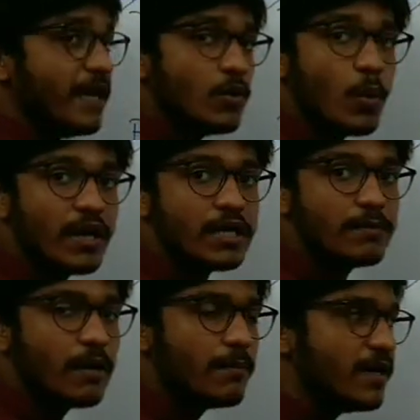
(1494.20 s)
spin
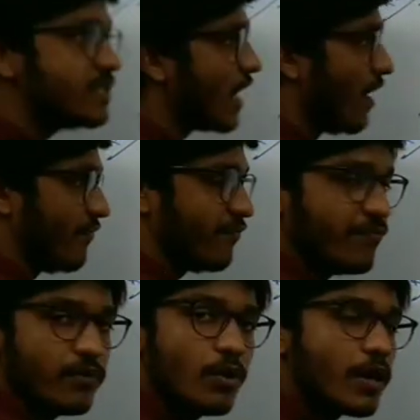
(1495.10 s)
quantum number is
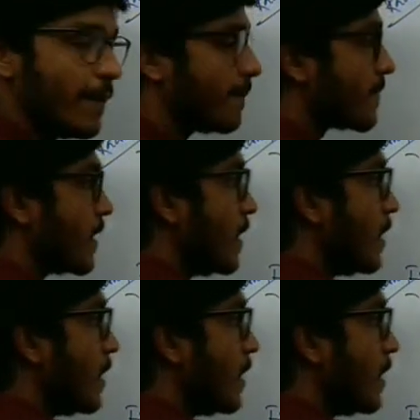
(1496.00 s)
half. Okay.